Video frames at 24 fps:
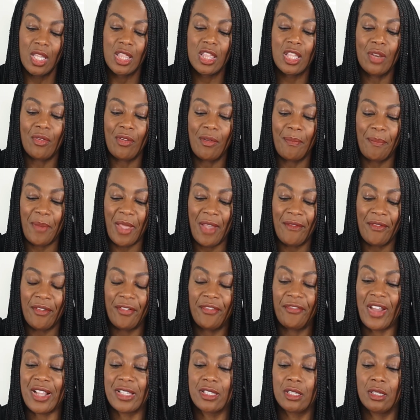they're a bit of a
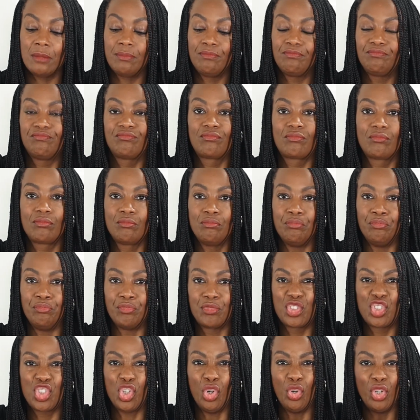fatter,
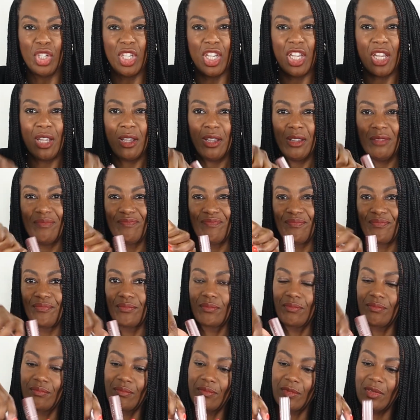chunkier
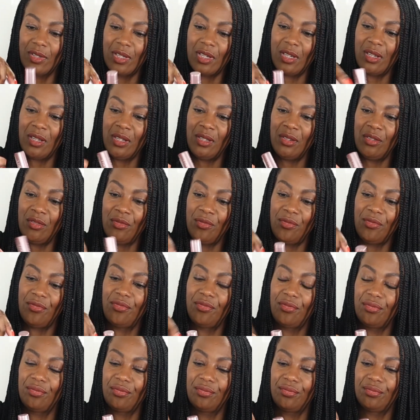kind of.
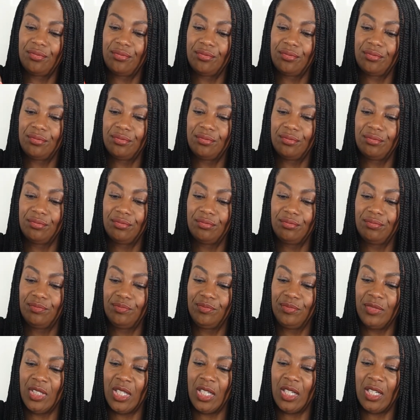
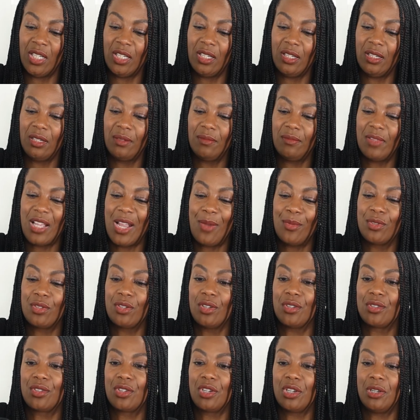Yeah, that one's
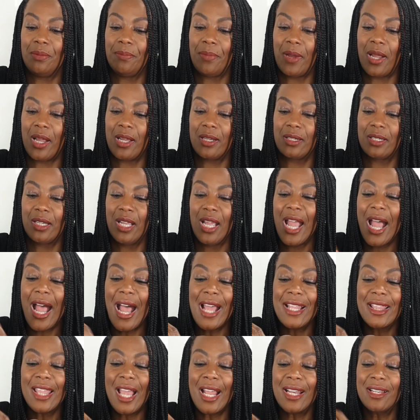not too bad.
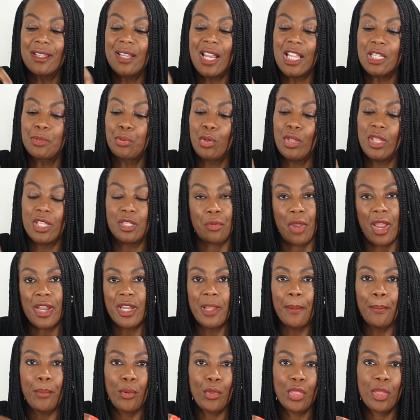Let's put it this way, I
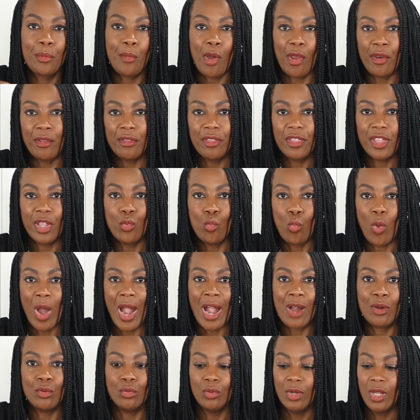didn't put them on and think,
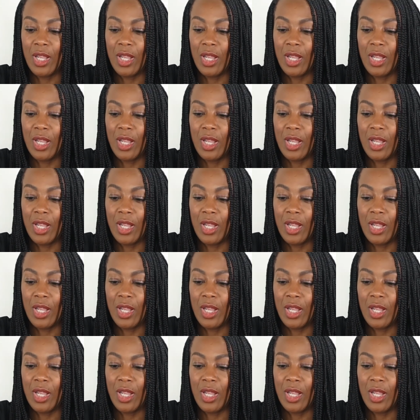wow,